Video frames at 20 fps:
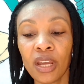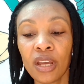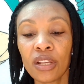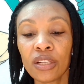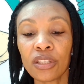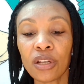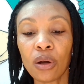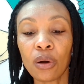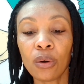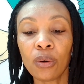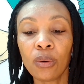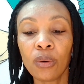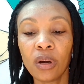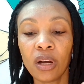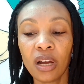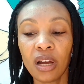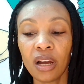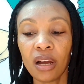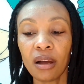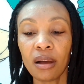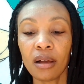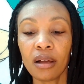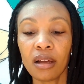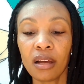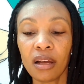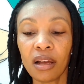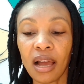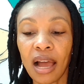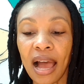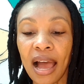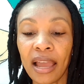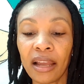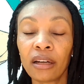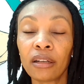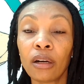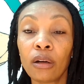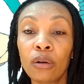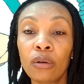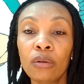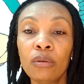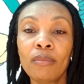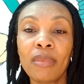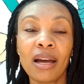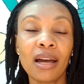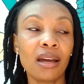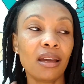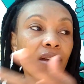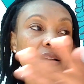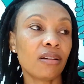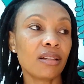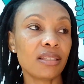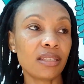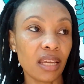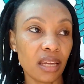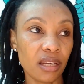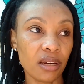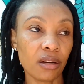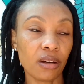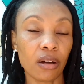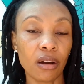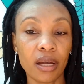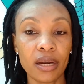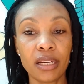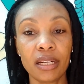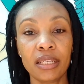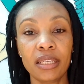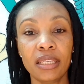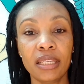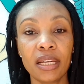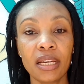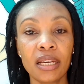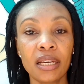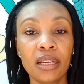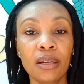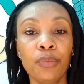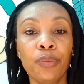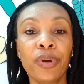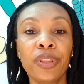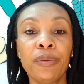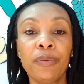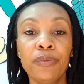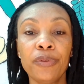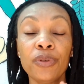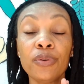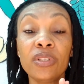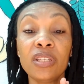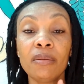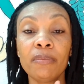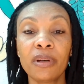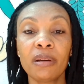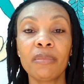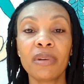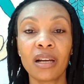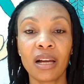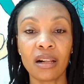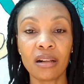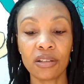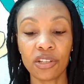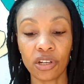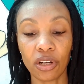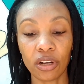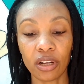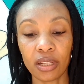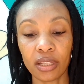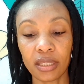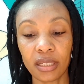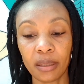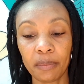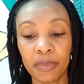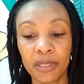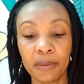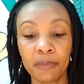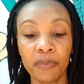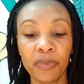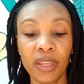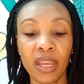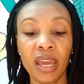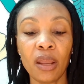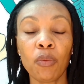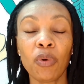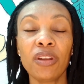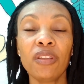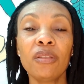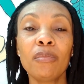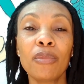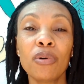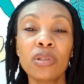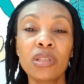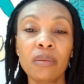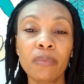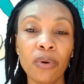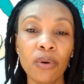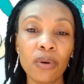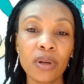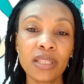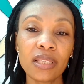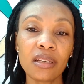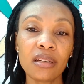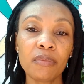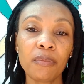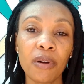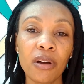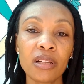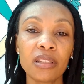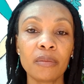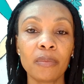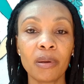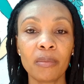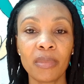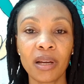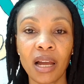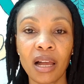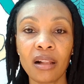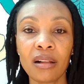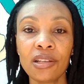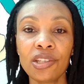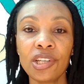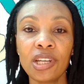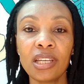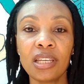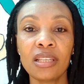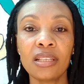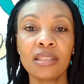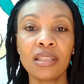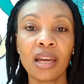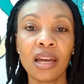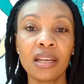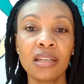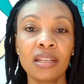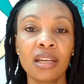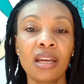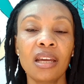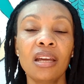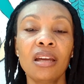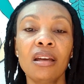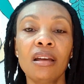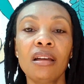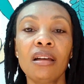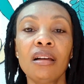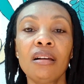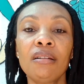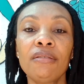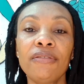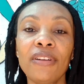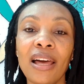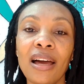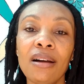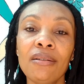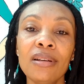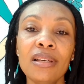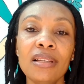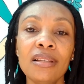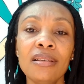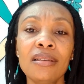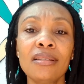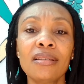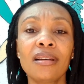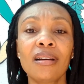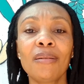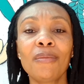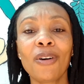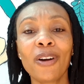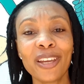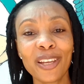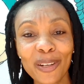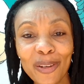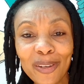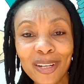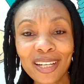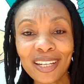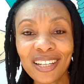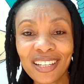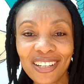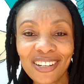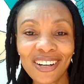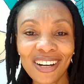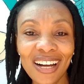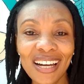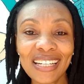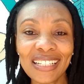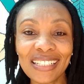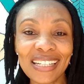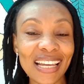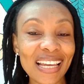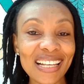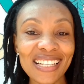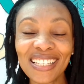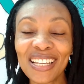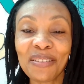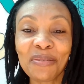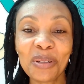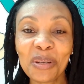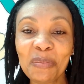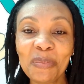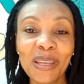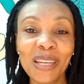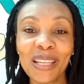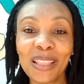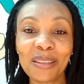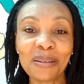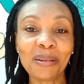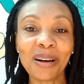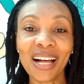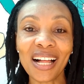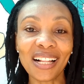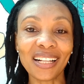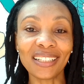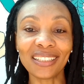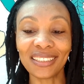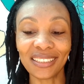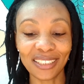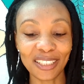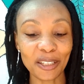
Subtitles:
So I grow my container garden here with using permaculture concepts. And one of the most important parts of permaculture is that flowers are included in the garden as they would be in the wild.